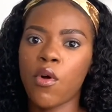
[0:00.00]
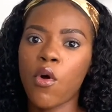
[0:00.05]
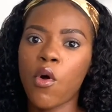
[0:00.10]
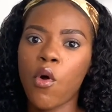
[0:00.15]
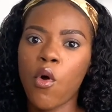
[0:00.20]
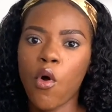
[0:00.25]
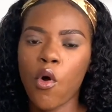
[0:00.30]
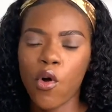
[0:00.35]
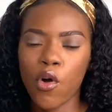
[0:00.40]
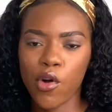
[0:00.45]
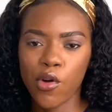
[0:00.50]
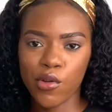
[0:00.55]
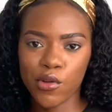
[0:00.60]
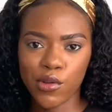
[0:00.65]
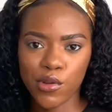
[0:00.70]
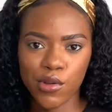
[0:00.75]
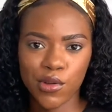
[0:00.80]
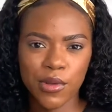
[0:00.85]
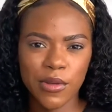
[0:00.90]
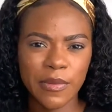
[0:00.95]

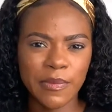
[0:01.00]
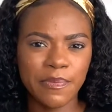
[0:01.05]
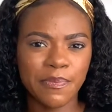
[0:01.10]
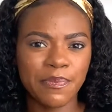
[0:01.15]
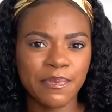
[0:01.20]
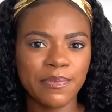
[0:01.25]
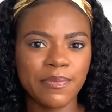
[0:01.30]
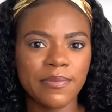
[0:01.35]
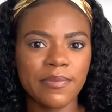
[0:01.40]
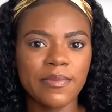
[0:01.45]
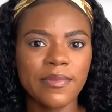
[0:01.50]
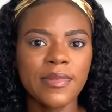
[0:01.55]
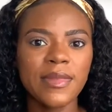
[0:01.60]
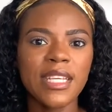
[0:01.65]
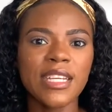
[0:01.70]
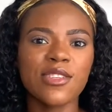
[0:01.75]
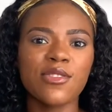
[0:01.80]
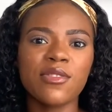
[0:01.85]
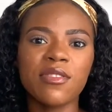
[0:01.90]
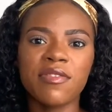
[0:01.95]
August.
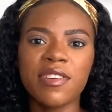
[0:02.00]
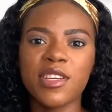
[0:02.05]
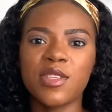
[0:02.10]
So the first